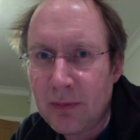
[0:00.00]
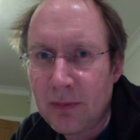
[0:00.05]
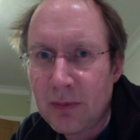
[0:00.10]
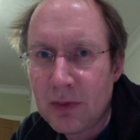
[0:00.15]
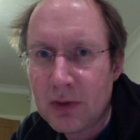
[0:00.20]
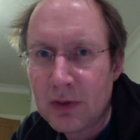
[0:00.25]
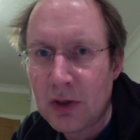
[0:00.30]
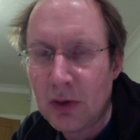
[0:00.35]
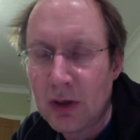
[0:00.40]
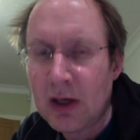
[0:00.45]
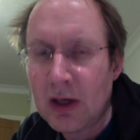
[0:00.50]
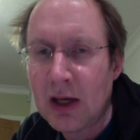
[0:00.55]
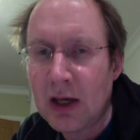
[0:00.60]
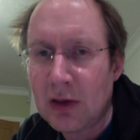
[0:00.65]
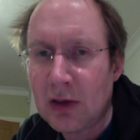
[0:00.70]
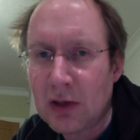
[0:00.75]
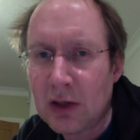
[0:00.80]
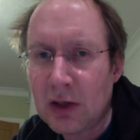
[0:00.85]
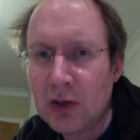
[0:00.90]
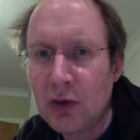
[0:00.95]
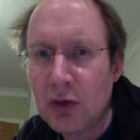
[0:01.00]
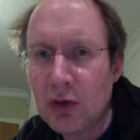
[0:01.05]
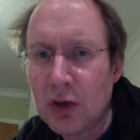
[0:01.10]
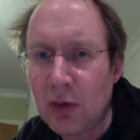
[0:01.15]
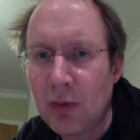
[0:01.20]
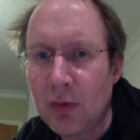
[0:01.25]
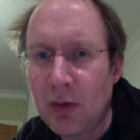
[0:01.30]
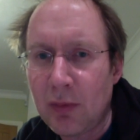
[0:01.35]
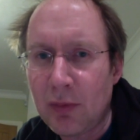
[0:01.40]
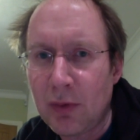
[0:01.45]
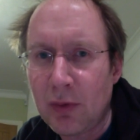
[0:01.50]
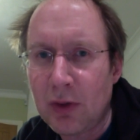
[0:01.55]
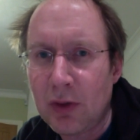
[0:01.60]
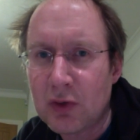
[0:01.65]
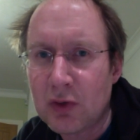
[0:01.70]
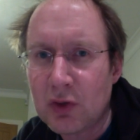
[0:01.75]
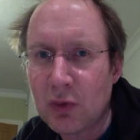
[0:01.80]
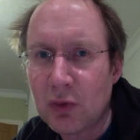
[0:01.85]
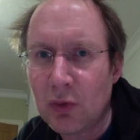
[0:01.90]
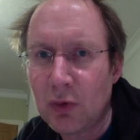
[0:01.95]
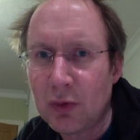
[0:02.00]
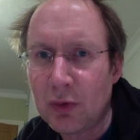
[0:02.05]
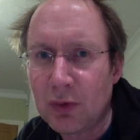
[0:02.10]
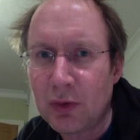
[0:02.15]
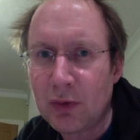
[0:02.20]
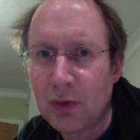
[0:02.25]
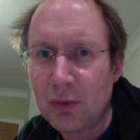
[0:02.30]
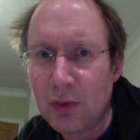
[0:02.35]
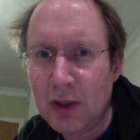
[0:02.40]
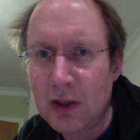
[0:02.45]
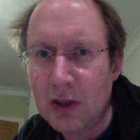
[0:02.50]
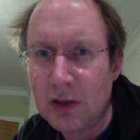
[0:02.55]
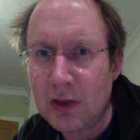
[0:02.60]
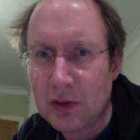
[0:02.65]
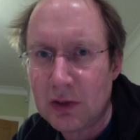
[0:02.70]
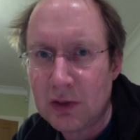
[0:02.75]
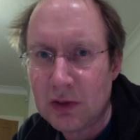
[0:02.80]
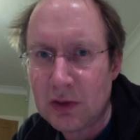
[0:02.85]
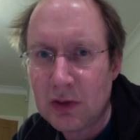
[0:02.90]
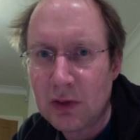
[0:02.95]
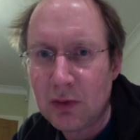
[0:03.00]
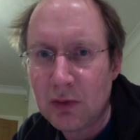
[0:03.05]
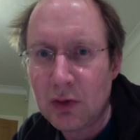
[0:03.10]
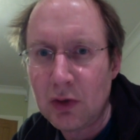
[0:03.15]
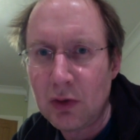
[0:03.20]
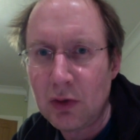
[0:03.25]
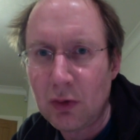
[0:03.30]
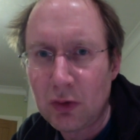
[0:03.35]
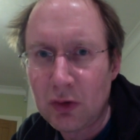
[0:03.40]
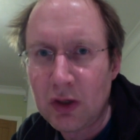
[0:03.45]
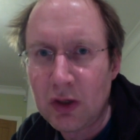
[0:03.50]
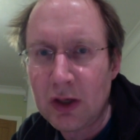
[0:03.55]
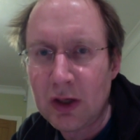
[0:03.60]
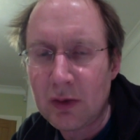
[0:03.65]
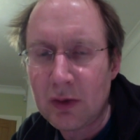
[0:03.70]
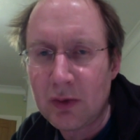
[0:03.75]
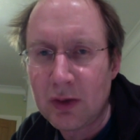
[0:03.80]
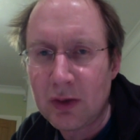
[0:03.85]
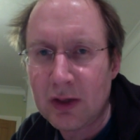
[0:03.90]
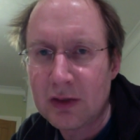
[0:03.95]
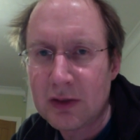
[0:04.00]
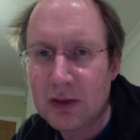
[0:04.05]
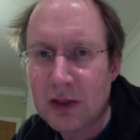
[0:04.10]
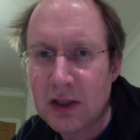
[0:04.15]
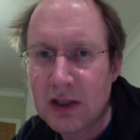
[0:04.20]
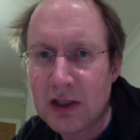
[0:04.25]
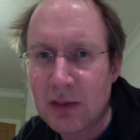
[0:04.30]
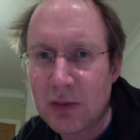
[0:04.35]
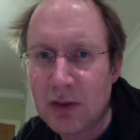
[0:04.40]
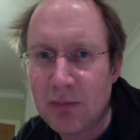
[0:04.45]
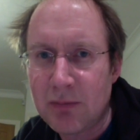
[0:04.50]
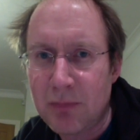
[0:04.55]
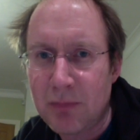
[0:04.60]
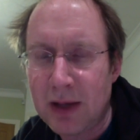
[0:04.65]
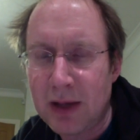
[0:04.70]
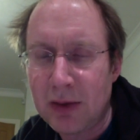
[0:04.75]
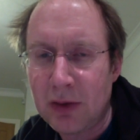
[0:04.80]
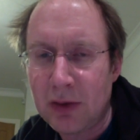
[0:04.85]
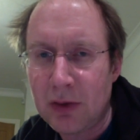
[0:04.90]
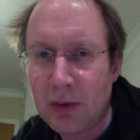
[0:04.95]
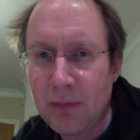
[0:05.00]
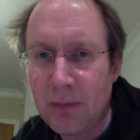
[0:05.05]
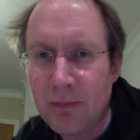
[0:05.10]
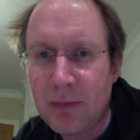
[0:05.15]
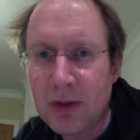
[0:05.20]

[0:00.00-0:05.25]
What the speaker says: So again, can you come up with 2 or 3 reasons that you think that system is banded?